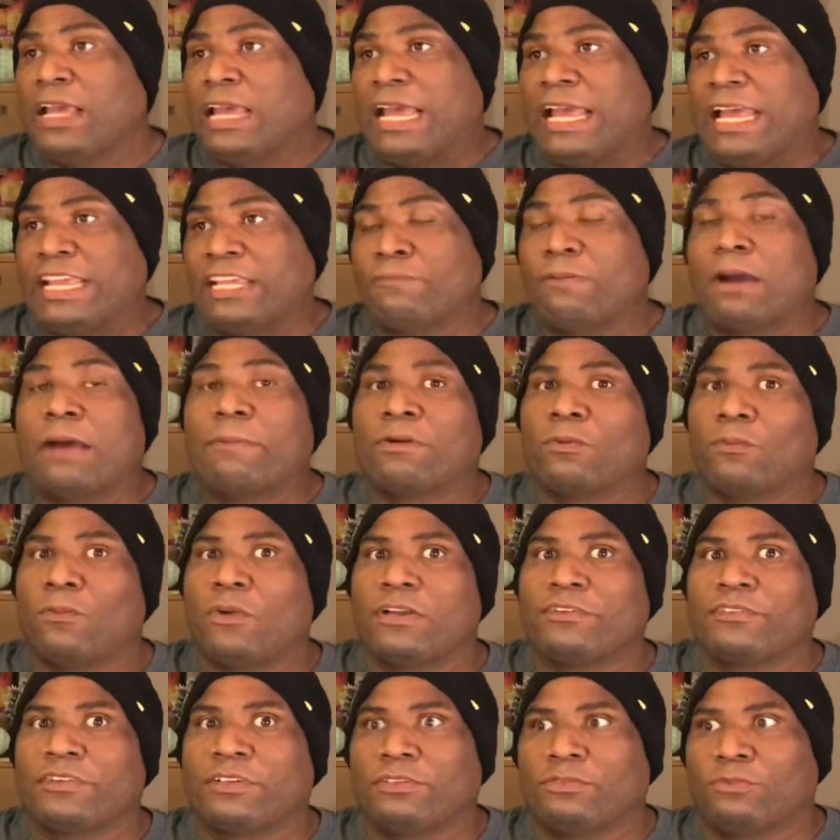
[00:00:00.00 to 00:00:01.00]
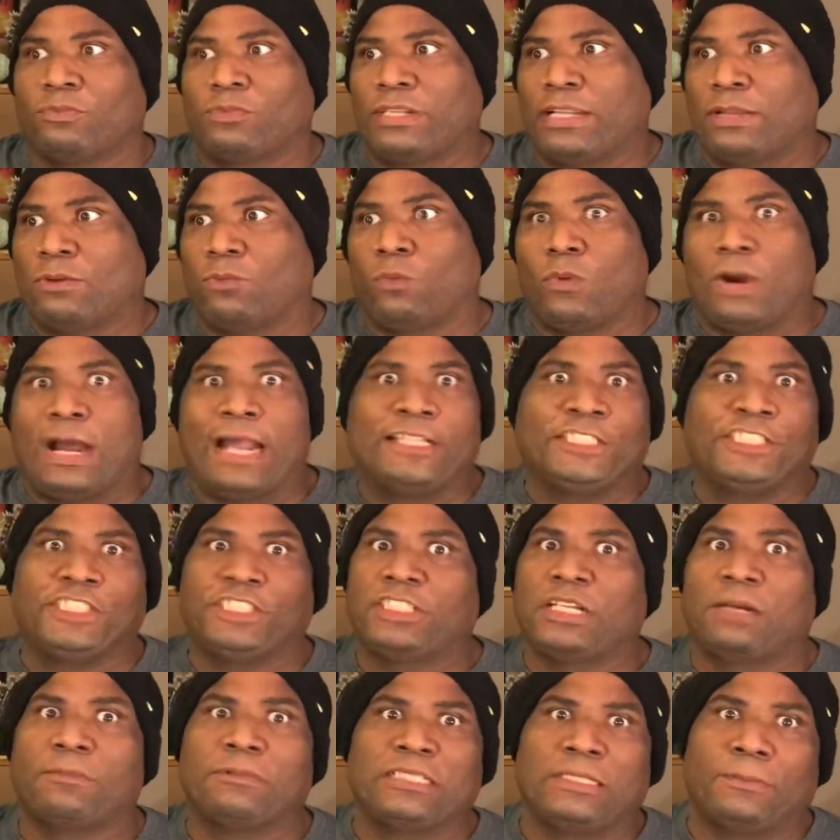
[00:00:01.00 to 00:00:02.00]
And you're probably wondering, then why did you
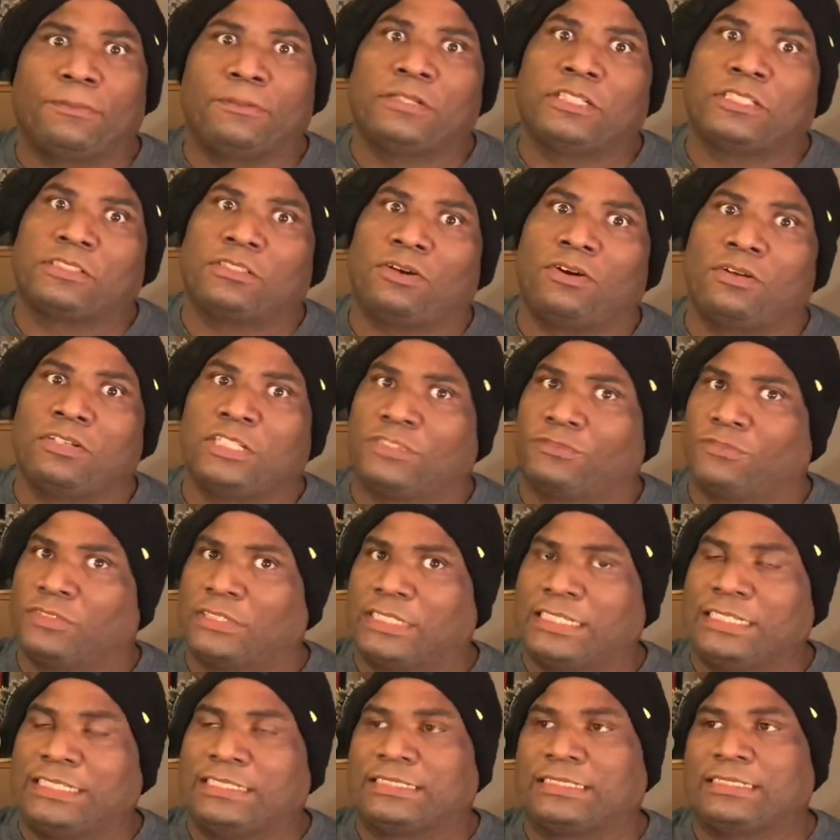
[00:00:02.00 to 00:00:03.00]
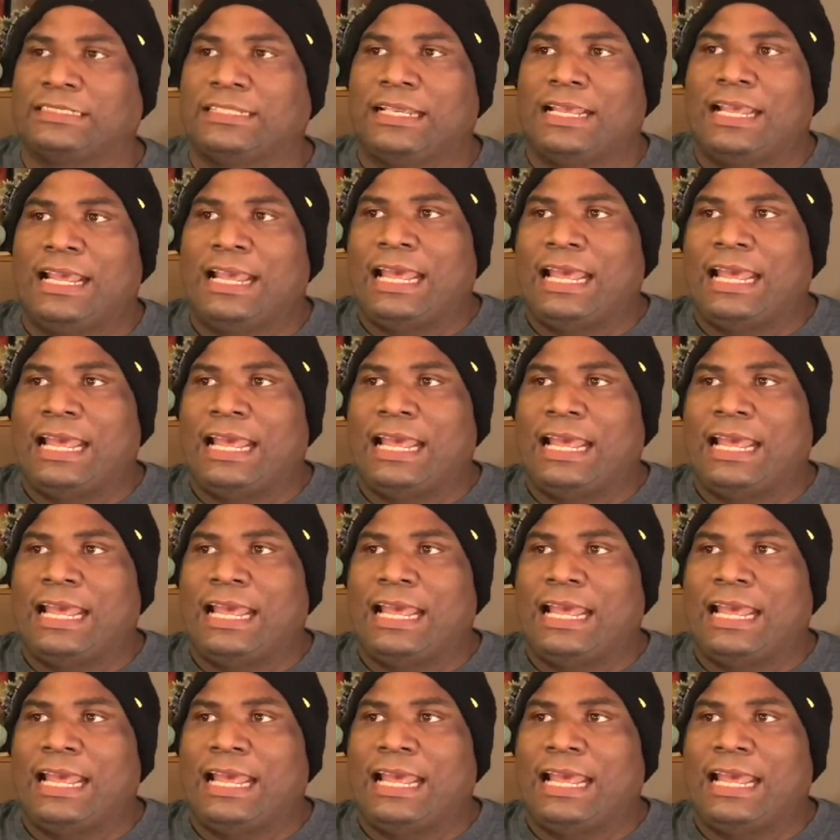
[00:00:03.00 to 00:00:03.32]
double dip on this release?